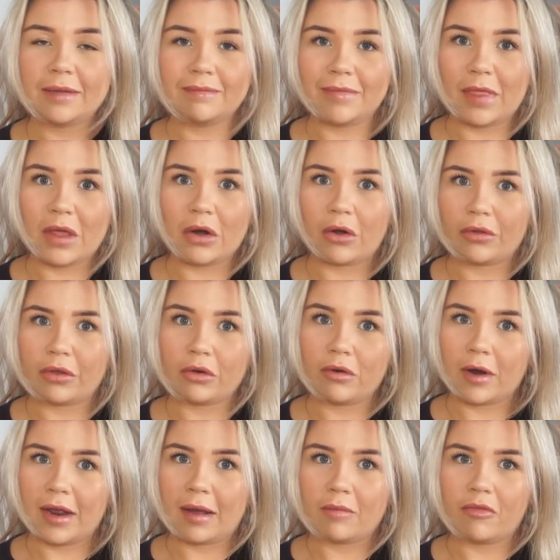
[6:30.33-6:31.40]
They're not the
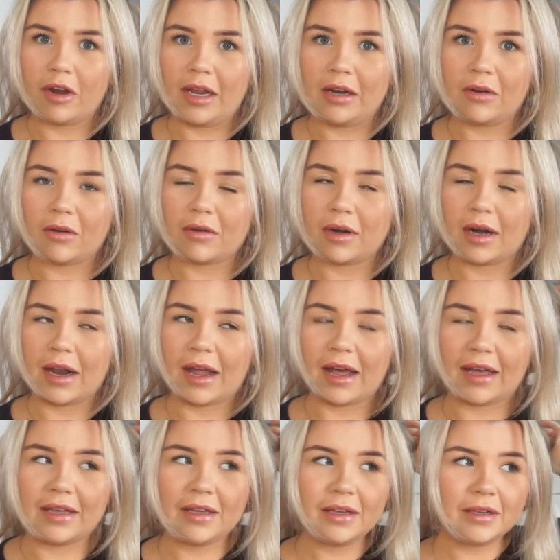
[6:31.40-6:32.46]
great, I'm really not going to
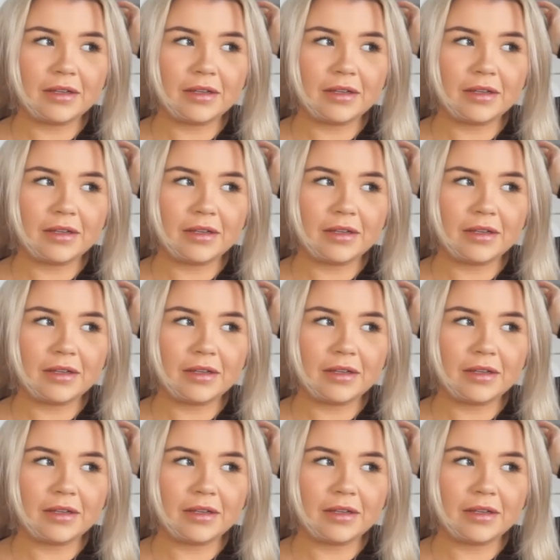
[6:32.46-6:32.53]
lie.